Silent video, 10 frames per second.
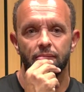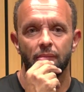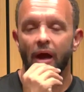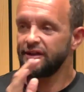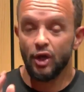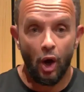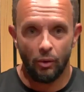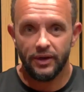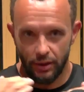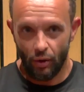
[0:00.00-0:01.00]
I know.
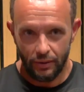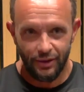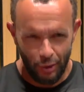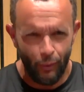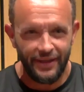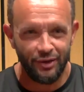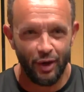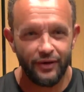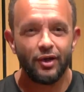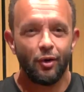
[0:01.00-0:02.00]
You know when you know.
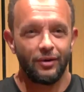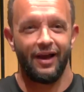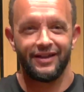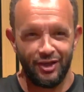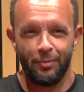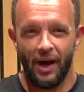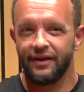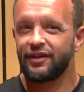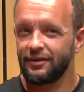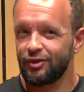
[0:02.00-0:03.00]
You know, like you might have
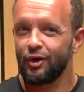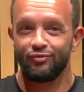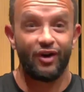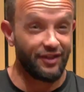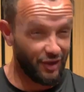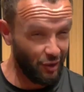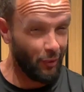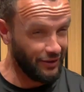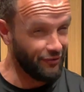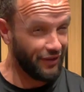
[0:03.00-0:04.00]
done certain runs. You know
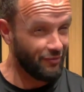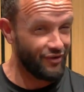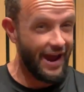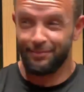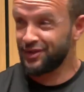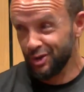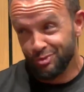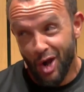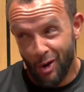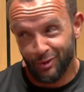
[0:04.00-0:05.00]
when you've done reps. You
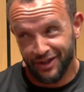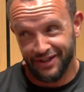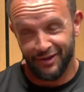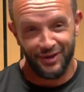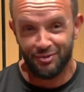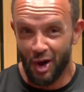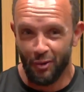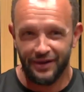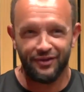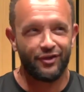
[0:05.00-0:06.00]
know, didn't you? You know
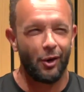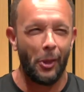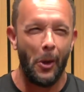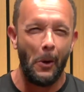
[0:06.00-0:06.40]
when you've gone,